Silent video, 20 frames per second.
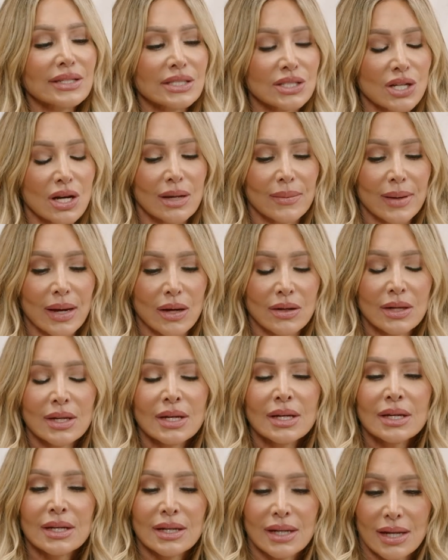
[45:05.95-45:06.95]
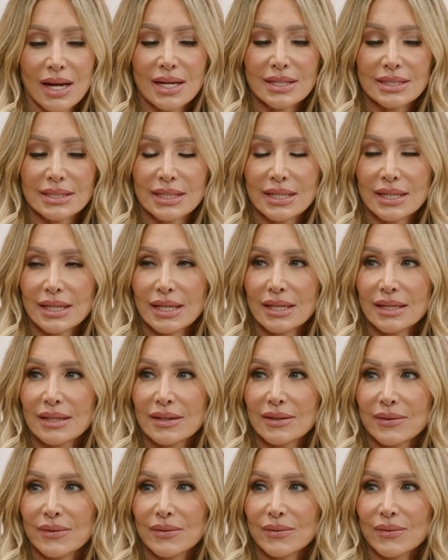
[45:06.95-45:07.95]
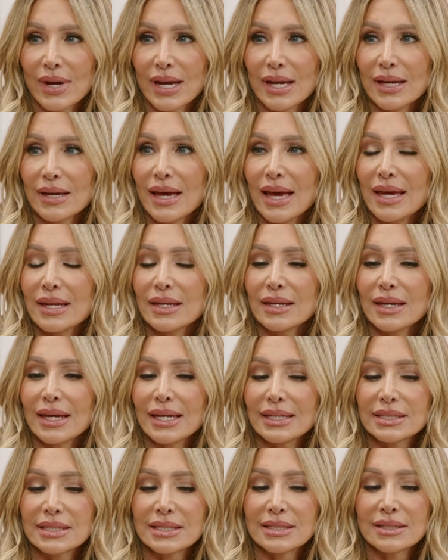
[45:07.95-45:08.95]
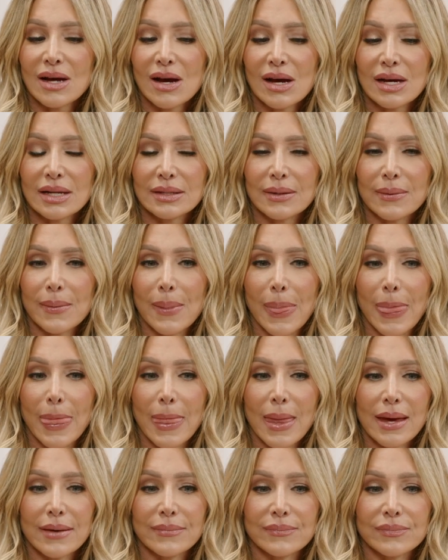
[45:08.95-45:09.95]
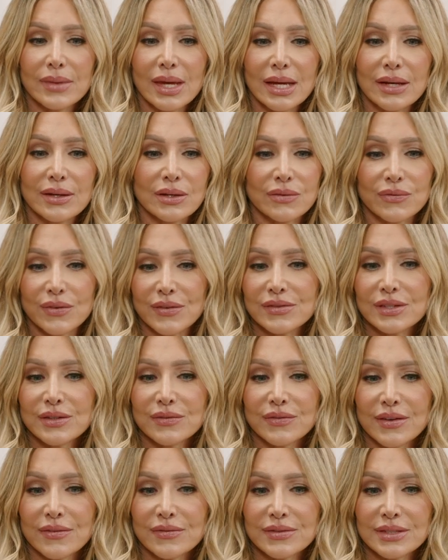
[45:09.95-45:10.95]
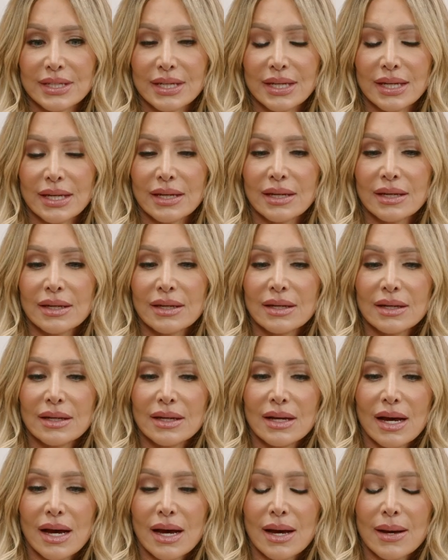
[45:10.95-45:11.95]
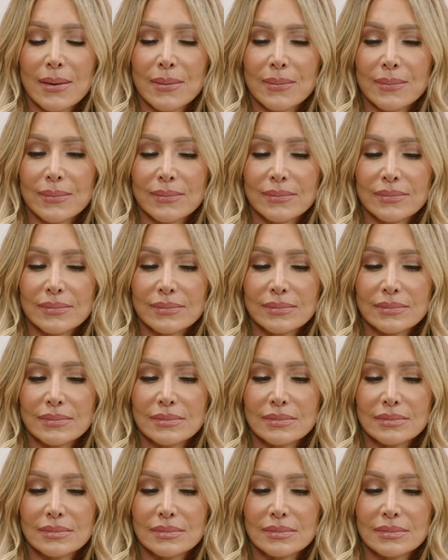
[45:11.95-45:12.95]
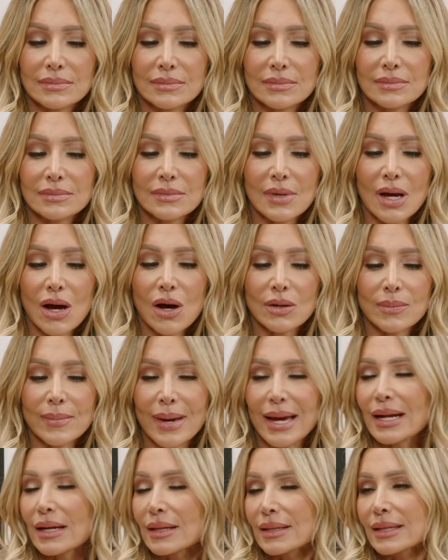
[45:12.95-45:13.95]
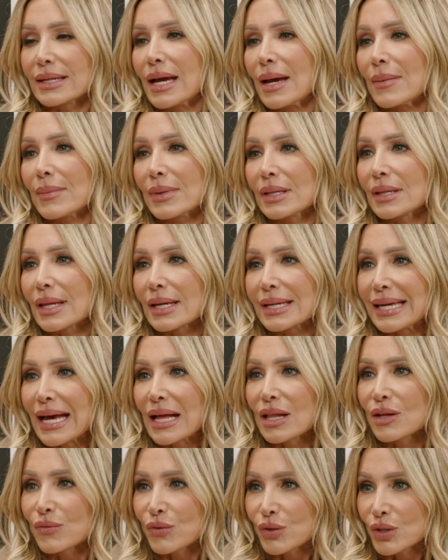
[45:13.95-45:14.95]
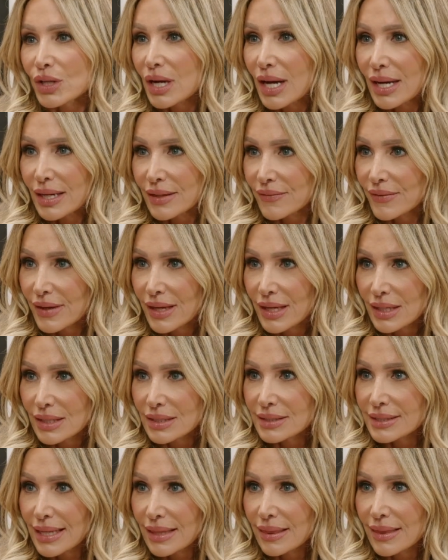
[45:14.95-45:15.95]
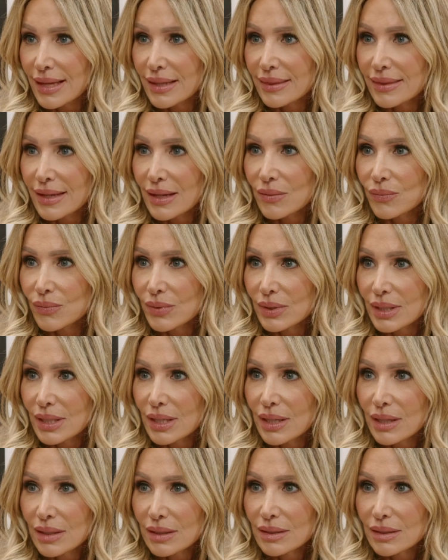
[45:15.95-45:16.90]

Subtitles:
talk about custody, right? And it's not like 50-50 um automatically. I mean, like California kind of is. They really